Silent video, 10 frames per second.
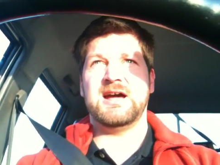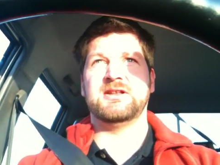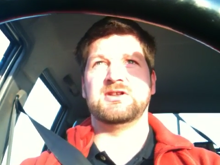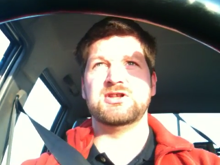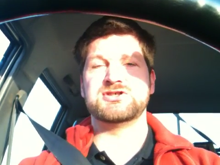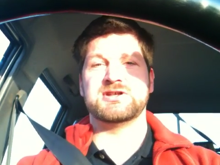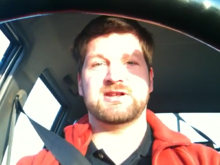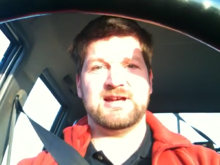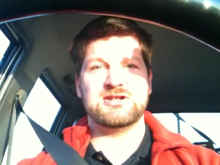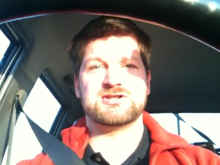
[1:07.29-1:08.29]
and diligent
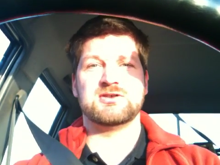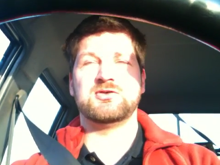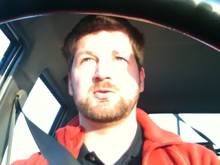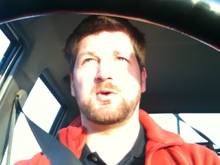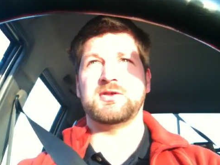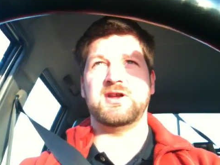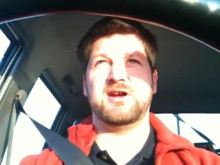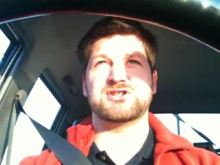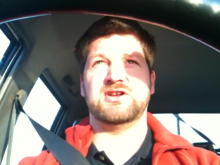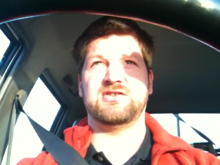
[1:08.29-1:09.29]
attention to what they're
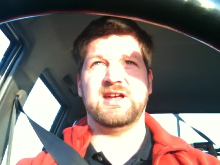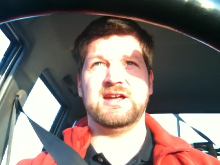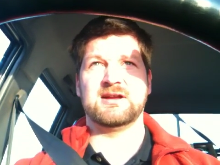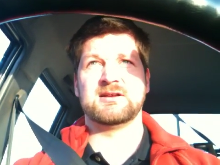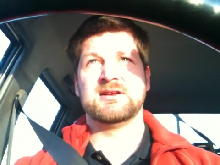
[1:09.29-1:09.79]
actually saying.